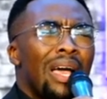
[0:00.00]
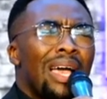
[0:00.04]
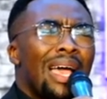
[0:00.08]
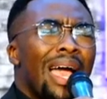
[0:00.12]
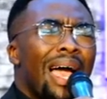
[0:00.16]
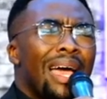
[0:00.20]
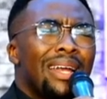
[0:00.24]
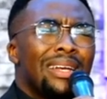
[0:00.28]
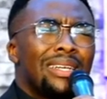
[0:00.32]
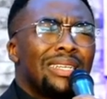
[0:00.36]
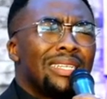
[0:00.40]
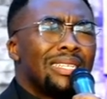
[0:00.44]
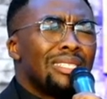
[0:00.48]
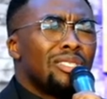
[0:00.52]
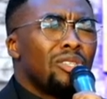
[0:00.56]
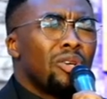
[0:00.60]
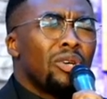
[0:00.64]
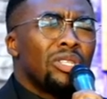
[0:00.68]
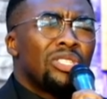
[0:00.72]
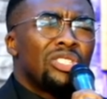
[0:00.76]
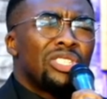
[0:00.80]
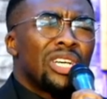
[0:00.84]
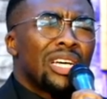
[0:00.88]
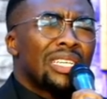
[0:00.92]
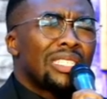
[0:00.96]
And it is not
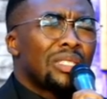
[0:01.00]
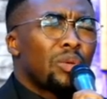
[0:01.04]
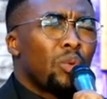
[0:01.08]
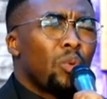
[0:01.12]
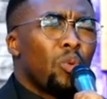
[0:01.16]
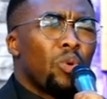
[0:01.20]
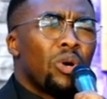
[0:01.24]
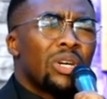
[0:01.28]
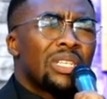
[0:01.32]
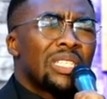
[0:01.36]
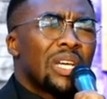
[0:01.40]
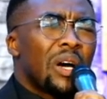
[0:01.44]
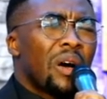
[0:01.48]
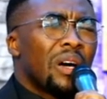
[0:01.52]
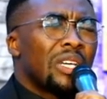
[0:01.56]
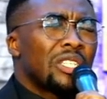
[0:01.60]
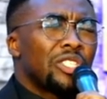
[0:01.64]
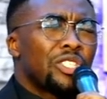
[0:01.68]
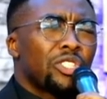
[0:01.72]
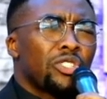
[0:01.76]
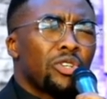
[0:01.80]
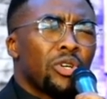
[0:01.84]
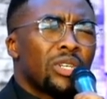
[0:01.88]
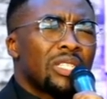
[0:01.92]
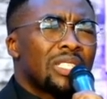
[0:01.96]
just what our
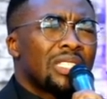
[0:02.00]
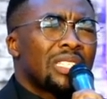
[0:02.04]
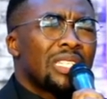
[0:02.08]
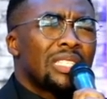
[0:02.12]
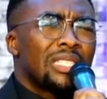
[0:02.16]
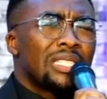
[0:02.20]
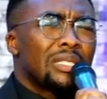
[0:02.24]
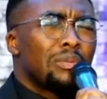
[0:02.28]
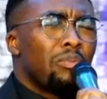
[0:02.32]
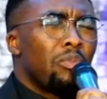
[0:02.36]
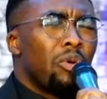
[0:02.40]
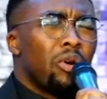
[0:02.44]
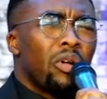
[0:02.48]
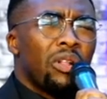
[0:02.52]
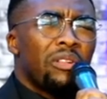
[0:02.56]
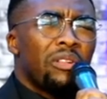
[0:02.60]
short, small,